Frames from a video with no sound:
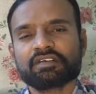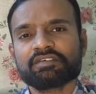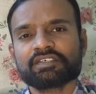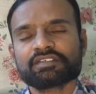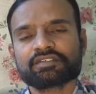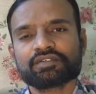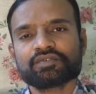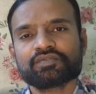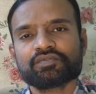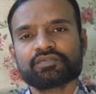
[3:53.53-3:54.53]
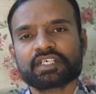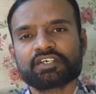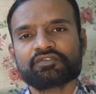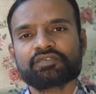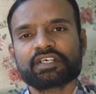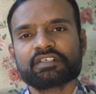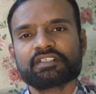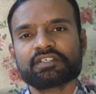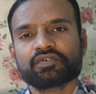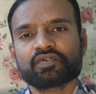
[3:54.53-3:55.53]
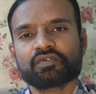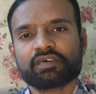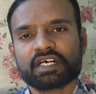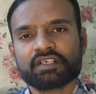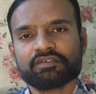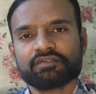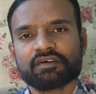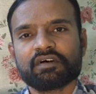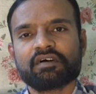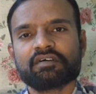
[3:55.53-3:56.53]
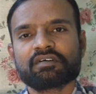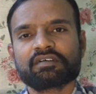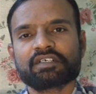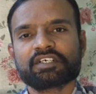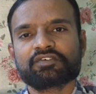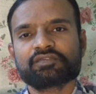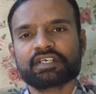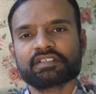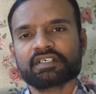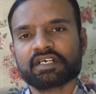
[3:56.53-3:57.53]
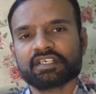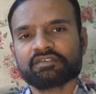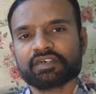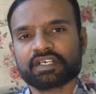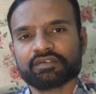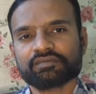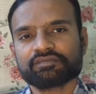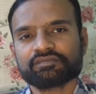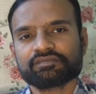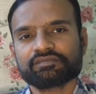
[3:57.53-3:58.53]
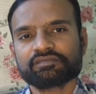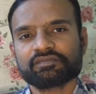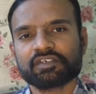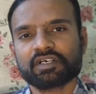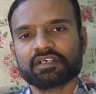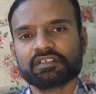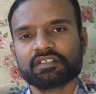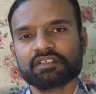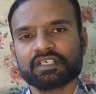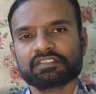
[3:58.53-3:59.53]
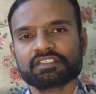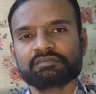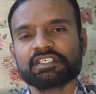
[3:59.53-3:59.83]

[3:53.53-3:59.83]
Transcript: always you try to find the equal value or try to find the higher value. Does